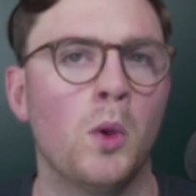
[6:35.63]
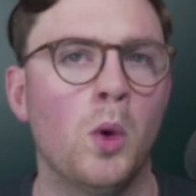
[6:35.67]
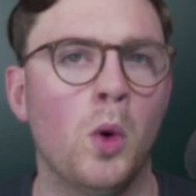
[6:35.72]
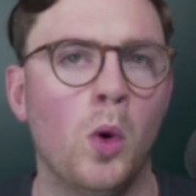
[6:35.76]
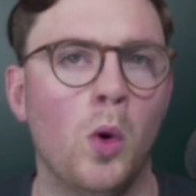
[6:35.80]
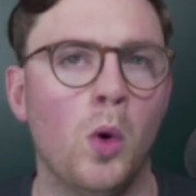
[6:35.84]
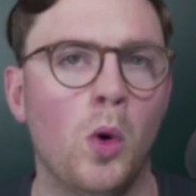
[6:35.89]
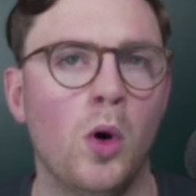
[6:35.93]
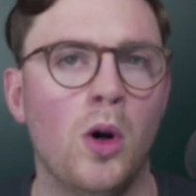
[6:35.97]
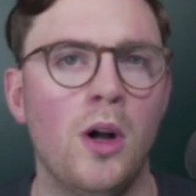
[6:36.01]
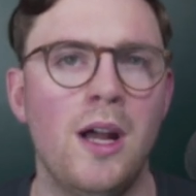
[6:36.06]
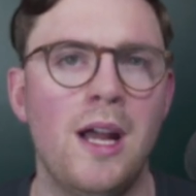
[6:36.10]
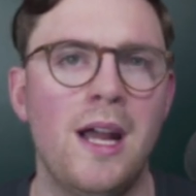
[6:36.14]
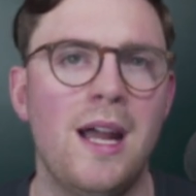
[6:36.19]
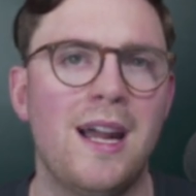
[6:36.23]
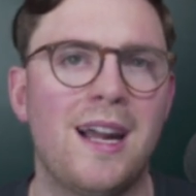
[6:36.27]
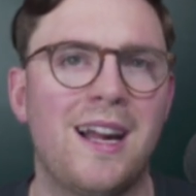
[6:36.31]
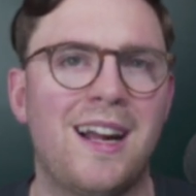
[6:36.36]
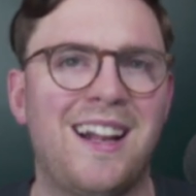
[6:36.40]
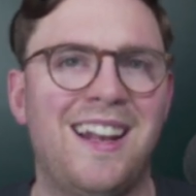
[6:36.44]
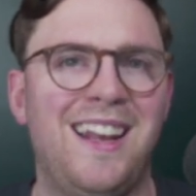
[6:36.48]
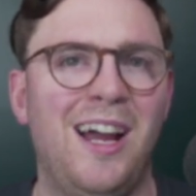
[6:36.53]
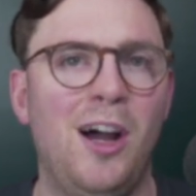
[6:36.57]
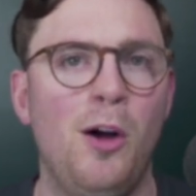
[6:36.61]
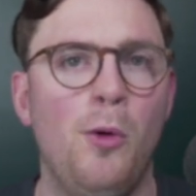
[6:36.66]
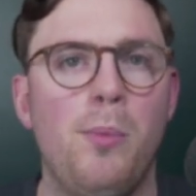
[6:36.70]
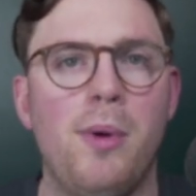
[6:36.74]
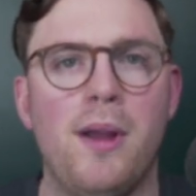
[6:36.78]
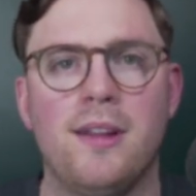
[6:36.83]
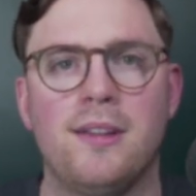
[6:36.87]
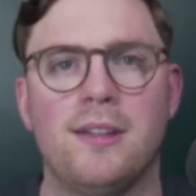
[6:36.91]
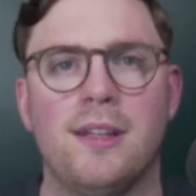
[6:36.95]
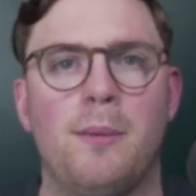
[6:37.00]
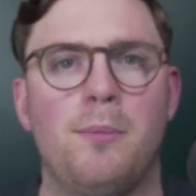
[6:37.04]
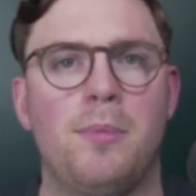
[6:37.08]
or
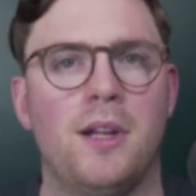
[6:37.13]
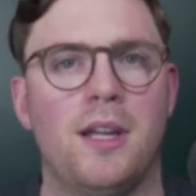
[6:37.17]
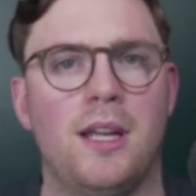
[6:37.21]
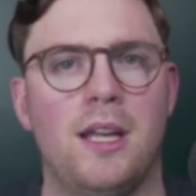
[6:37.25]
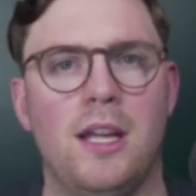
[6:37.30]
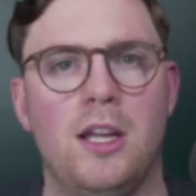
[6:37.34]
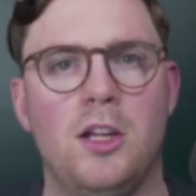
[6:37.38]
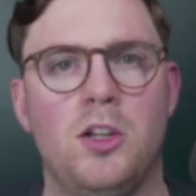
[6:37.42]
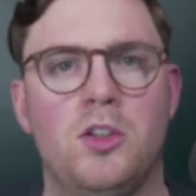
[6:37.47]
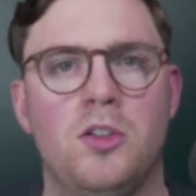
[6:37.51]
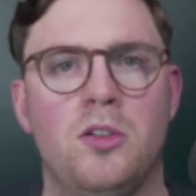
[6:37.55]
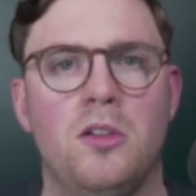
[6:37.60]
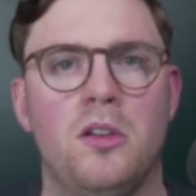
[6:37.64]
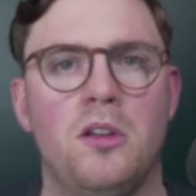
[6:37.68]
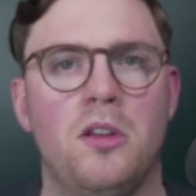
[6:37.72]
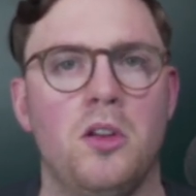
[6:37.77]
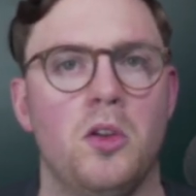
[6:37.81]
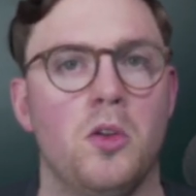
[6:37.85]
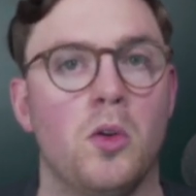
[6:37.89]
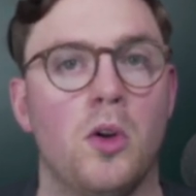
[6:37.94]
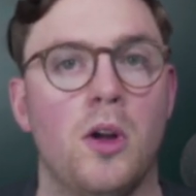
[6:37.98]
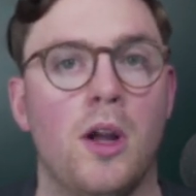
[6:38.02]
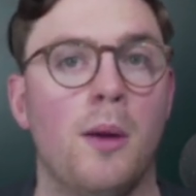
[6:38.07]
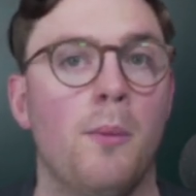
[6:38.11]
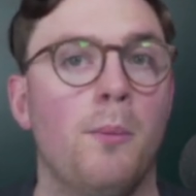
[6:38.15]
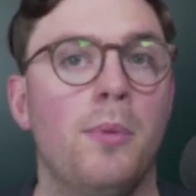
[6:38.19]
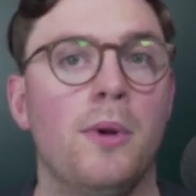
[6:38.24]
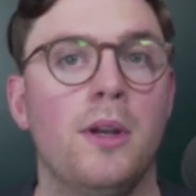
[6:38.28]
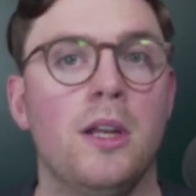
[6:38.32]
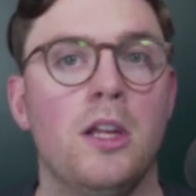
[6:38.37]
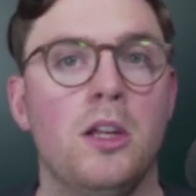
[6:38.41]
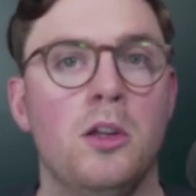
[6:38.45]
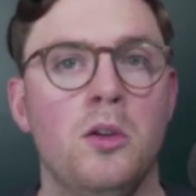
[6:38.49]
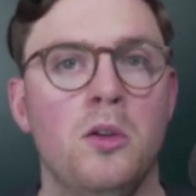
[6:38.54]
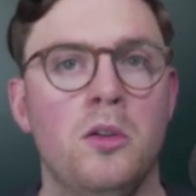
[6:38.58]
cloud-based applications that your
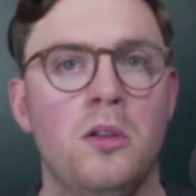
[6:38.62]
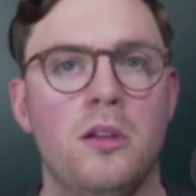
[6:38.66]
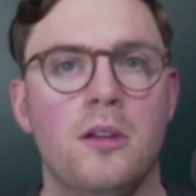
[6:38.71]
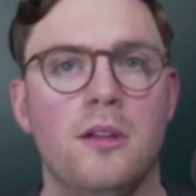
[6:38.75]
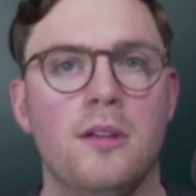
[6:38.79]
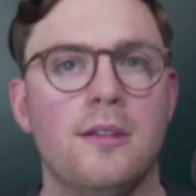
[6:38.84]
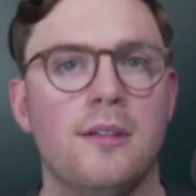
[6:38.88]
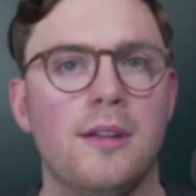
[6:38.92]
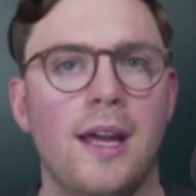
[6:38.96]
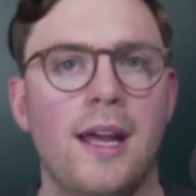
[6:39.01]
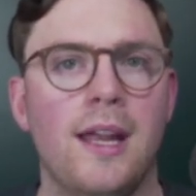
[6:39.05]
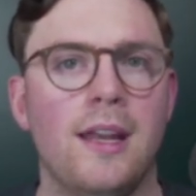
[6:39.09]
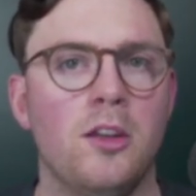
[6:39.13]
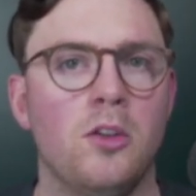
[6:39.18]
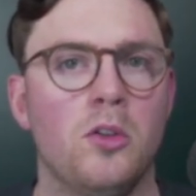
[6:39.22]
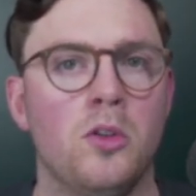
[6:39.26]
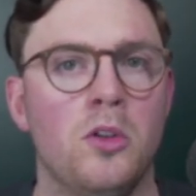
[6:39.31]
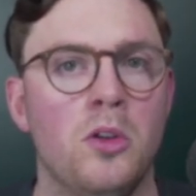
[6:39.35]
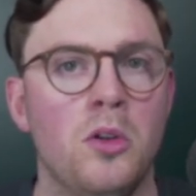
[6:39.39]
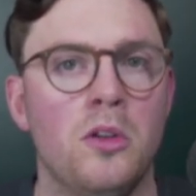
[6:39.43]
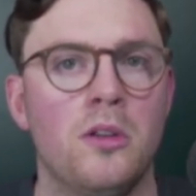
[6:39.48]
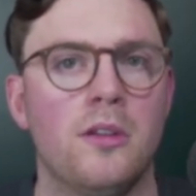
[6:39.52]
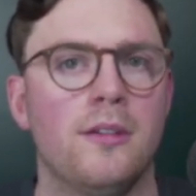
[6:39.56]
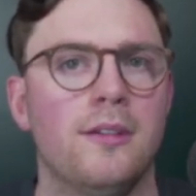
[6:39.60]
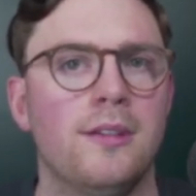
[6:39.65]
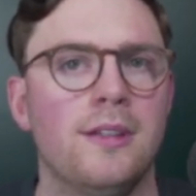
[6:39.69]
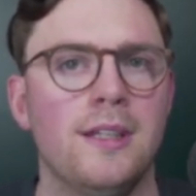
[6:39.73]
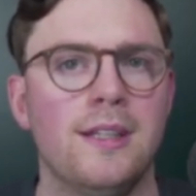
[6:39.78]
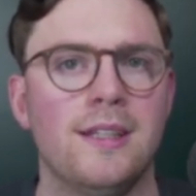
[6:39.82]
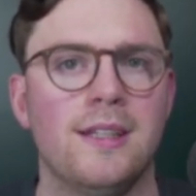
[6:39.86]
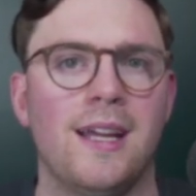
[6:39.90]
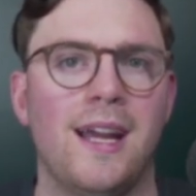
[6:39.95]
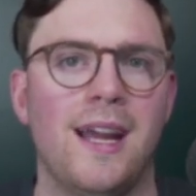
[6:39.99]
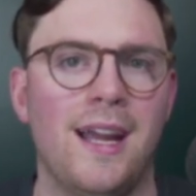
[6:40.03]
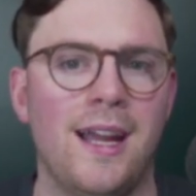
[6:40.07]
company uses and your users
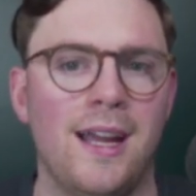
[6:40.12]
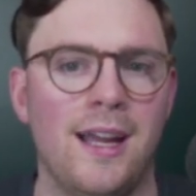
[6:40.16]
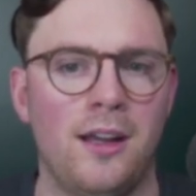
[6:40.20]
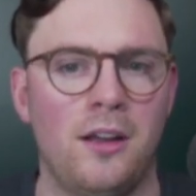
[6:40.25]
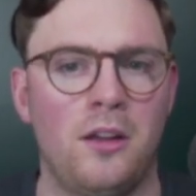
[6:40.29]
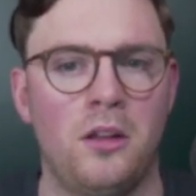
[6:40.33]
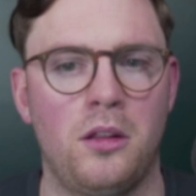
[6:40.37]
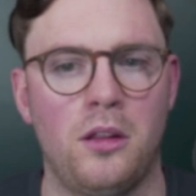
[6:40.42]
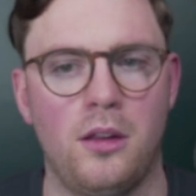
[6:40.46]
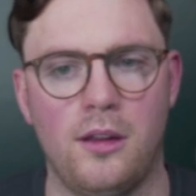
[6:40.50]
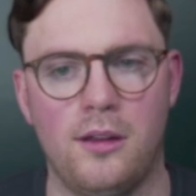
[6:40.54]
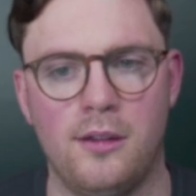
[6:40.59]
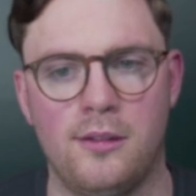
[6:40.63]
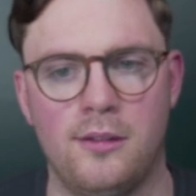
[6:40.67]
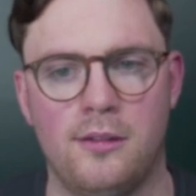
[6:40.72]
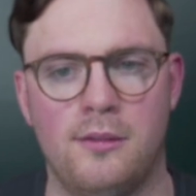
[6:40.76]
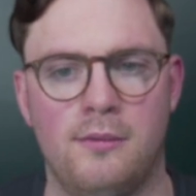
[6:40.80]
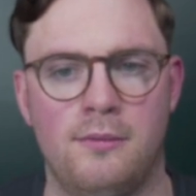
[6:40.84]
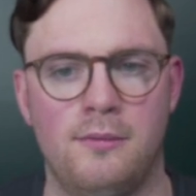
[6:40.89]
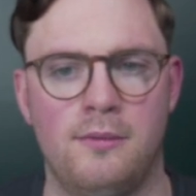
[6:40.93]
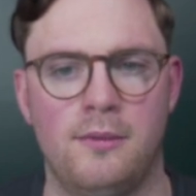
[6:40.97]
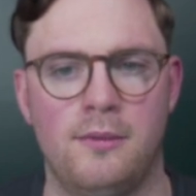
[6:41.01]
need to access.